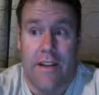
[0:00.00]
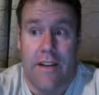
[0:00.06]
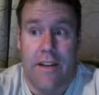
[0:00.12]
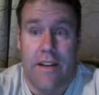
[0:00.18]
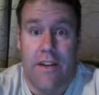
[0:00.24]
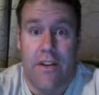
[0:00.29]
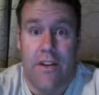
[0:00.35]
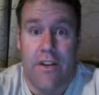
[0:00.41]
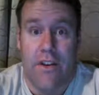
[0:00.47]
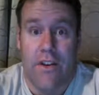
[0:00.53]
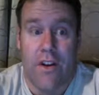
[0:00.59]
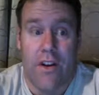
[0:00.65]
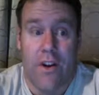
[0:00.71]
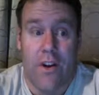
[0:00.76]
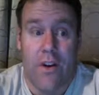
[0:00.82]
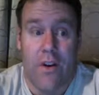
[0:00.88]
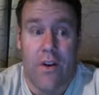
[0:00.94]
a year
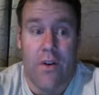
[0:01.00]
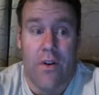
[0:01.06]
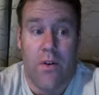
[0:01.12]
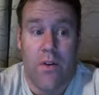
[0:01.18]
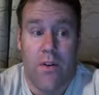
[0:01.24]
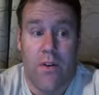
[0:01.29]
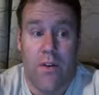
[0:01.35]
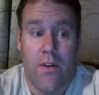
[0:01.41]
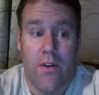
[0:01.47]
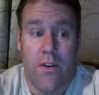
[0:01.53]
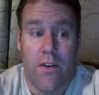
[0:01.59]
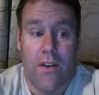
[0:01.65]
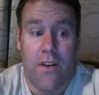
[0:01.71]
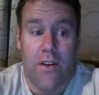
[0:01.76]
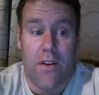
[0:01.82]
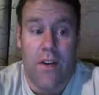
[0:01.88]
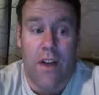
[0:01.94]
ago,
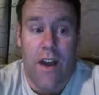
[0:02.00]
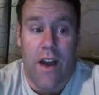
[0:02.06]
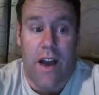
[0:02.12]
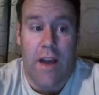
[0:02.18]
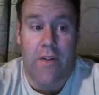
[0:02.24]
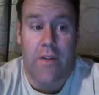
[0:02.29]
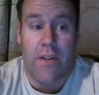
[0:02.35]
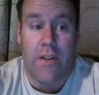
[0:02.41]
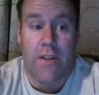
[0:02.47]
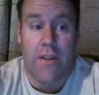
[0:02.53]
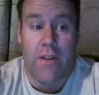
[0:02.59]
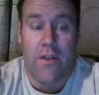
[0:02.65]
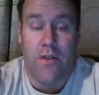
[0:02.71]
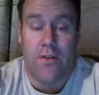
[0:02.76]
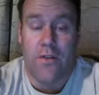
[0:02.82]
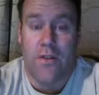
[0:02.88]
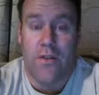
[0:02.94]
I would have
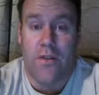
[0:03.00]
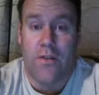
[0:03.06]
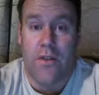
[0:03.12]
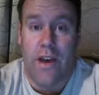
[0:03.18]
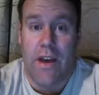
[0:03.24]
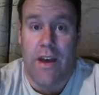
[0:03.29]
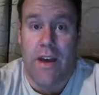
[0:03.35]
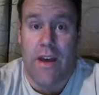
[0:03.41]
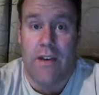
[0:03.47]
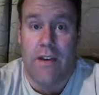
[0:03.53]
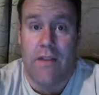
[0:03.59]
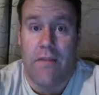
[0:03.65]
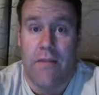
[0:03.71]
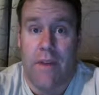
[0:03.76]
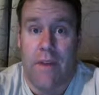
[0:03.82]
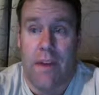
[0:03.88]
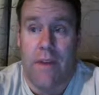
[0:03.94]
told you that
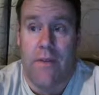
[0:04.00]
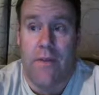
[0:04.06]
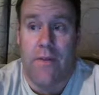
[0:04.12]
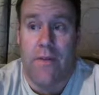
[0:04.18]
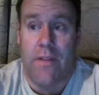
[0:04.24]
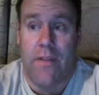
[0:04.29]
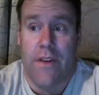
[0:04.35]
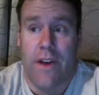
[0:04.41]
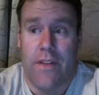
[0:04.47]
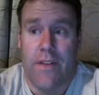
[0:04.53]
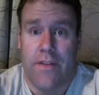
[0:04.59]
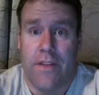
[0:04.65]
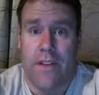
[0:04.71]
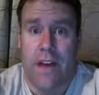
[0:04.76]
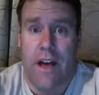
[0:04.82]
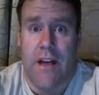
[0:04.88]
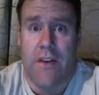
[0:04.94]
making
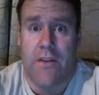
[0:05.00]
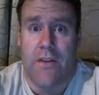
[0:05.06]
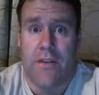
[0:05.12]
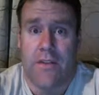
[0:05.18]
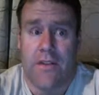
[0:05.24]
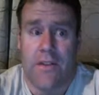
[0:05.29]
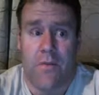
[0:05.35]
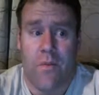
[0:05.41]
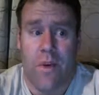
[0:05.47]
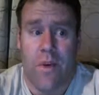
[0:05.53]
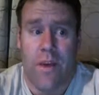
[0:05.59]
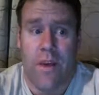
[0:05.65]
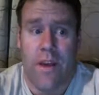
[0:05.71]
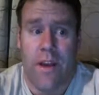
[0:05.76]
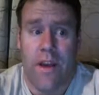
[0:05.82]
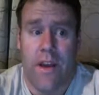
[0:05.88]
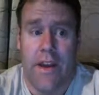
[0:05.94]
$3,000 in one
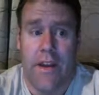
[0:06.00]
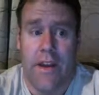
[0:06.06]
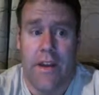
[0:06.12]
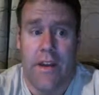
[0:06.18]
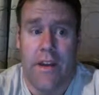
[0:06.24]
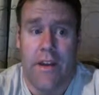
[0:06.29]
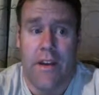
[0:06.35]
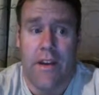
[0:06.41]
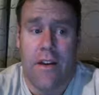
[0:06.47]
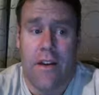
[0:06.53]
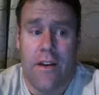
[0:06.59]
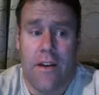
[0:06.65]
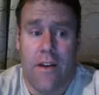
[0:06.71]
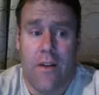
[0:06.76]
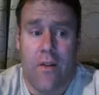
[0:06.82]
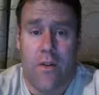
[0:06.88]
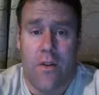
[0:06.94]
day
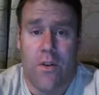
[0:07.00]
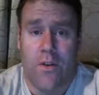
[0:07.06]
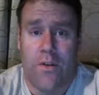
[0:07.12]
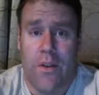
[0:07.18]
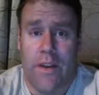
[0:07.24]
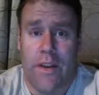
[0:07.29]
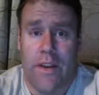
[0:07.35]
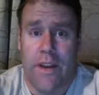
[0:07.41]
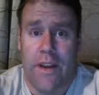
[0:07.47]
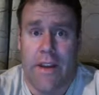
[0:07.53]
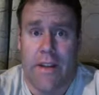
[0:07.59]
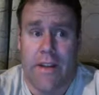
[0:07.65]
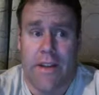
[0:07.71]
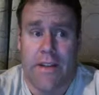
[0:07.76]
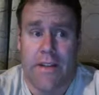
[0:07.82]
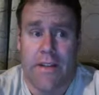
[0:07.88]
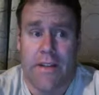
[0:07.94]
was
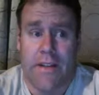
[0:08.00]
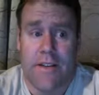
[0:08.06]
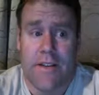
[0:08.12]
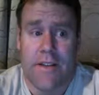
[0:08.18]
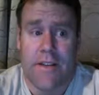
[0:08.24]
ridiculous.